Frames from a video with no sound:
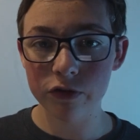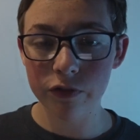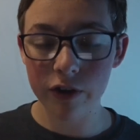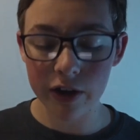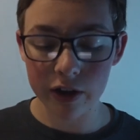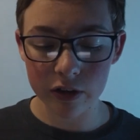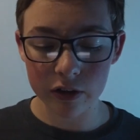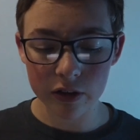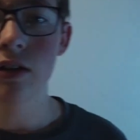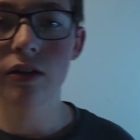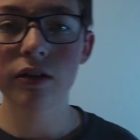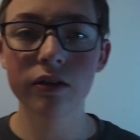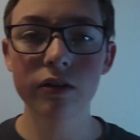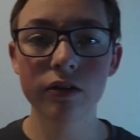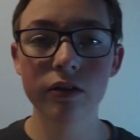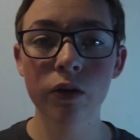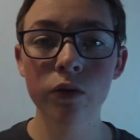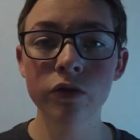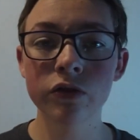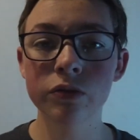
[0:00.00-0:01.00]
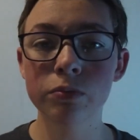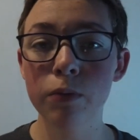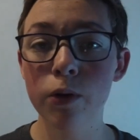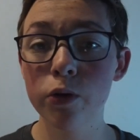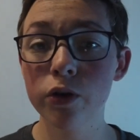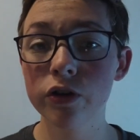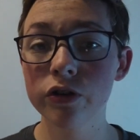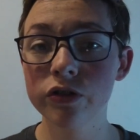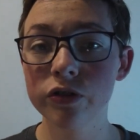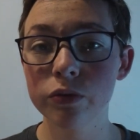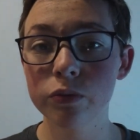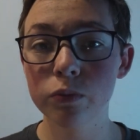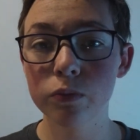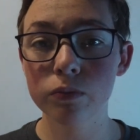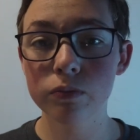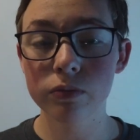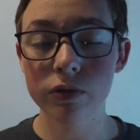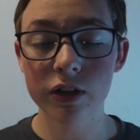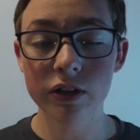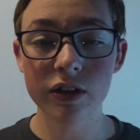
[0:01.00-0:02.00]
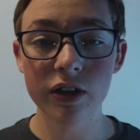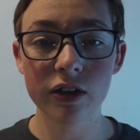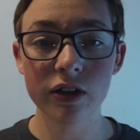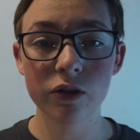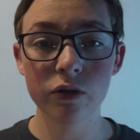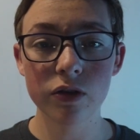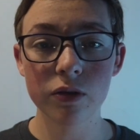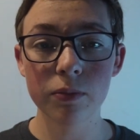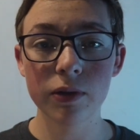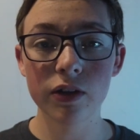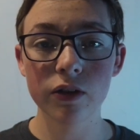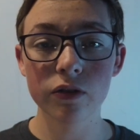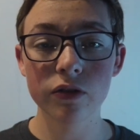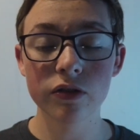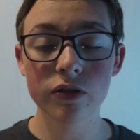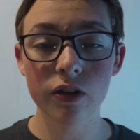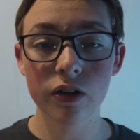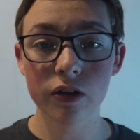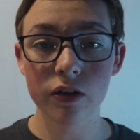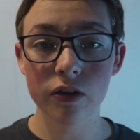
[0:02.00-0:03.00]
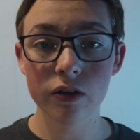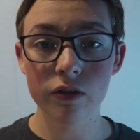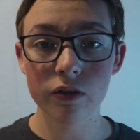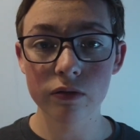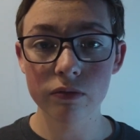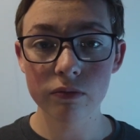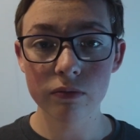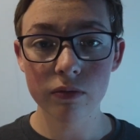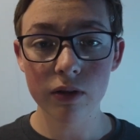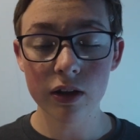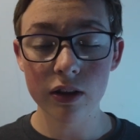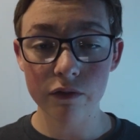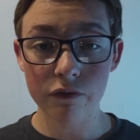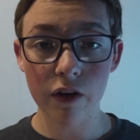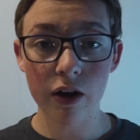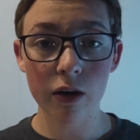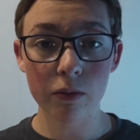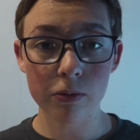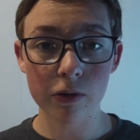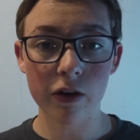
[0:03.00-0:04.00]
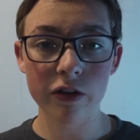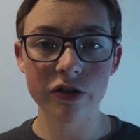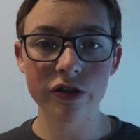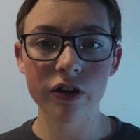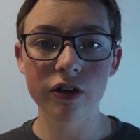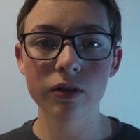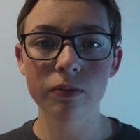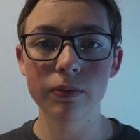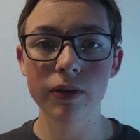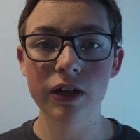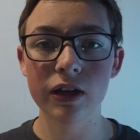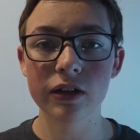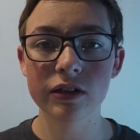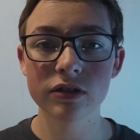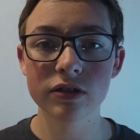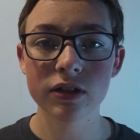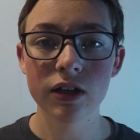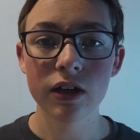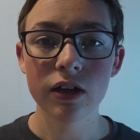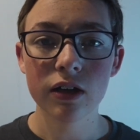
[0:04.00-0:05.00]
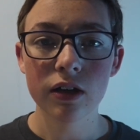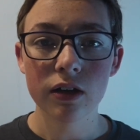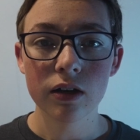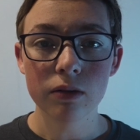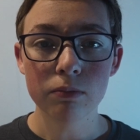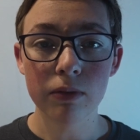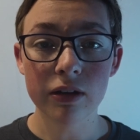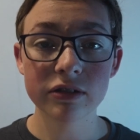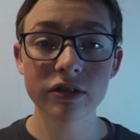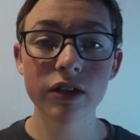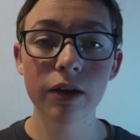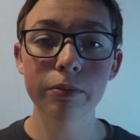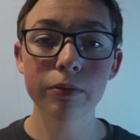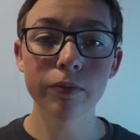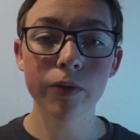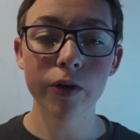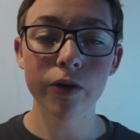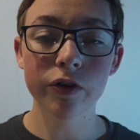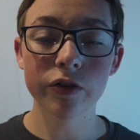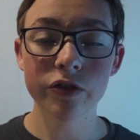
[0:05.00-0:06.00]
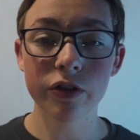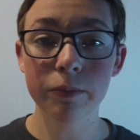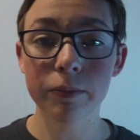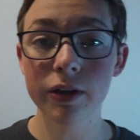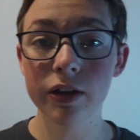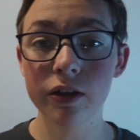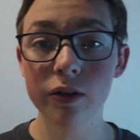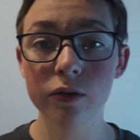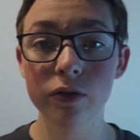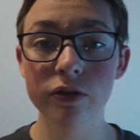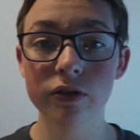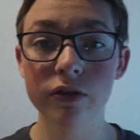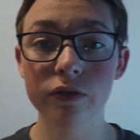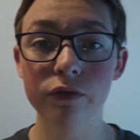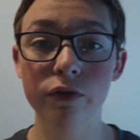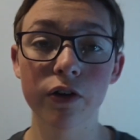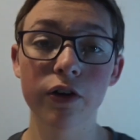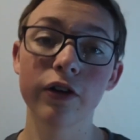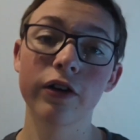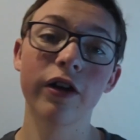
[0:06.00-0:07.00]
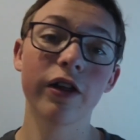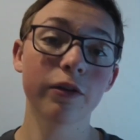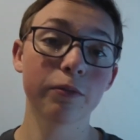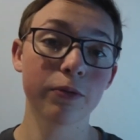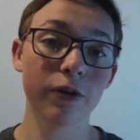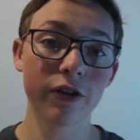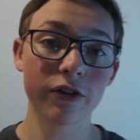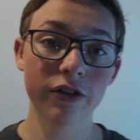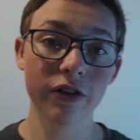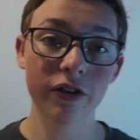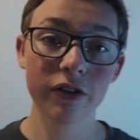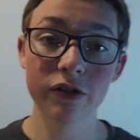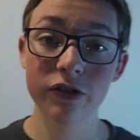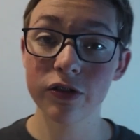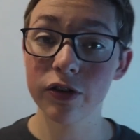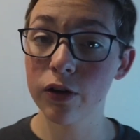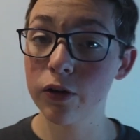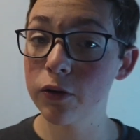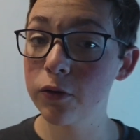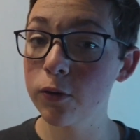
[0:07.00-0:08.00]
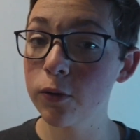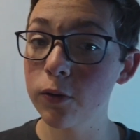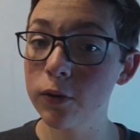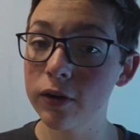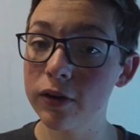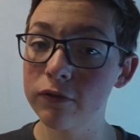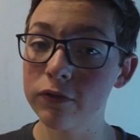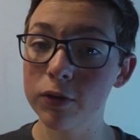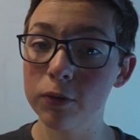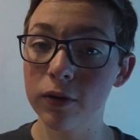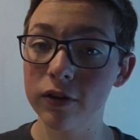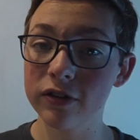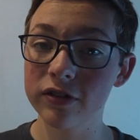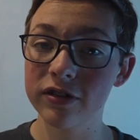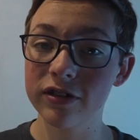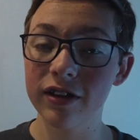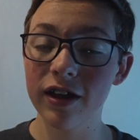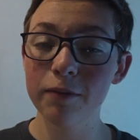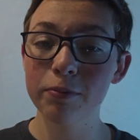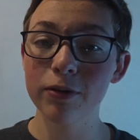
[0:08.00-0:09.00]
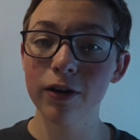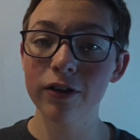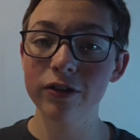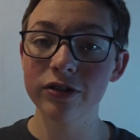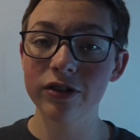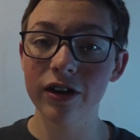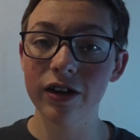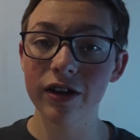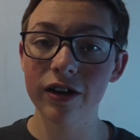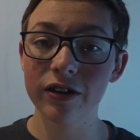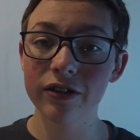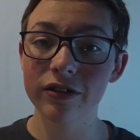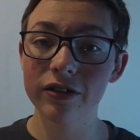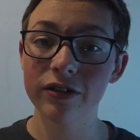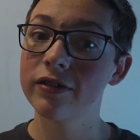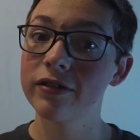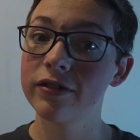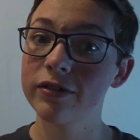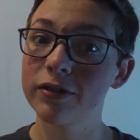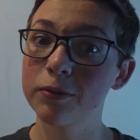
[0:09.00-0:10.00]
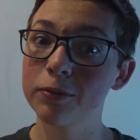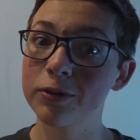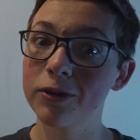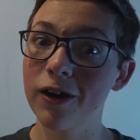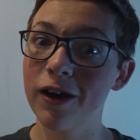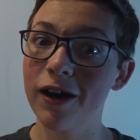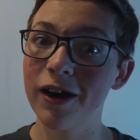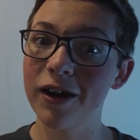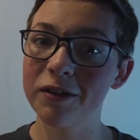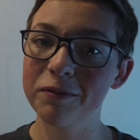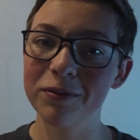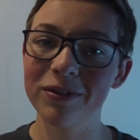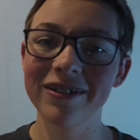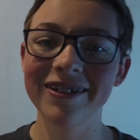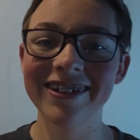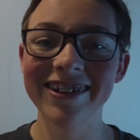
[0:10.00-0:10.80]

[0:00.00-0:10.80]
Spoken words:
failed. Those motors continued to be used in the final project because my stepper motors are being used for another project. So if you want to see that project, subscribe.